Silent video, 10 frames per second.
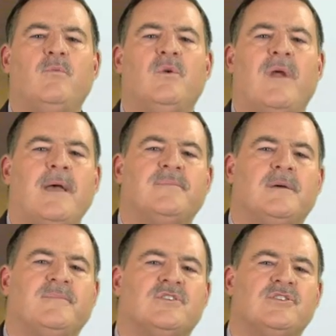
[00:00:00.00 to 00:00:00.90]
we wrapped
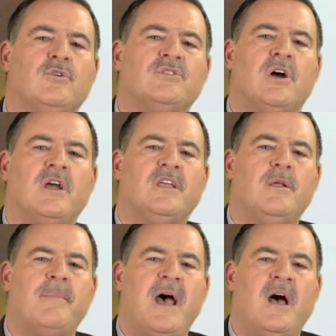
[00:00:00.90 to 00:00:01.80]
up the show talking
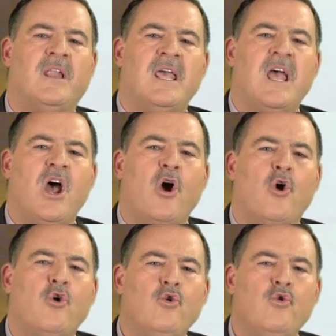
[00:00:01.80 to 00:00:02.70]
about
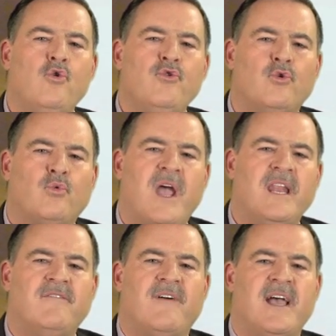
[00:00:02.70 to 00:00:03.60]
who the
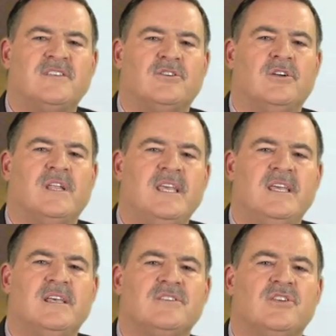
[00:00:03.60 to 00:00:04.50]
right advisor
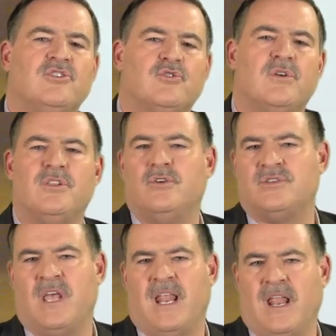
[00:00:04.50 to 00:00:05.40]
is during
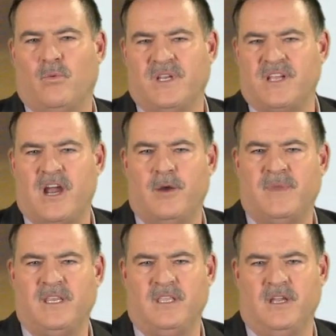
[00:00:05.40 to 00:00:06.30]
those
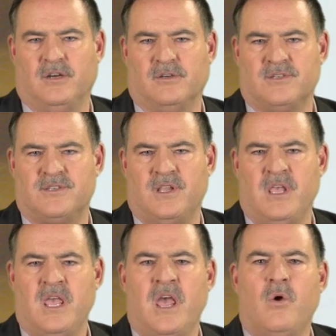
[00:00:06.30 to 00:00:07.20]
retirement years.
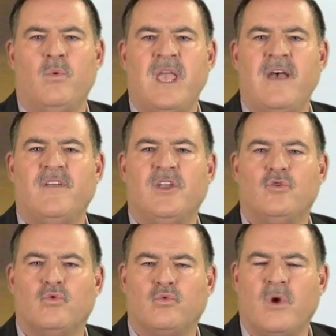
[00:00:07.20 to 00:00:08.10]
We have a
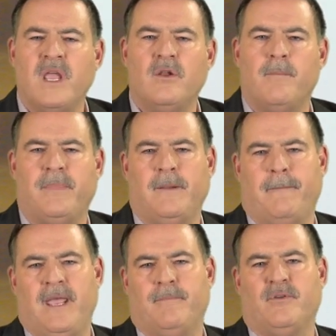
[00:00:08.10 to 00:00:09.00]
great
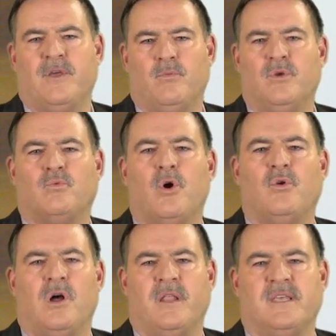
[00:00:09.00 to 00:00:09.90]
paper that we
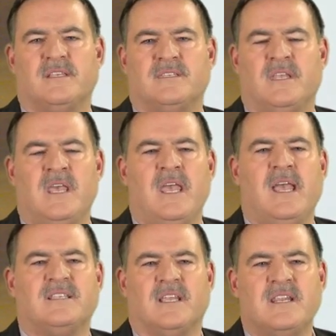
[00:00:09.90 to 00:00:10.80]
wrote on this. It's a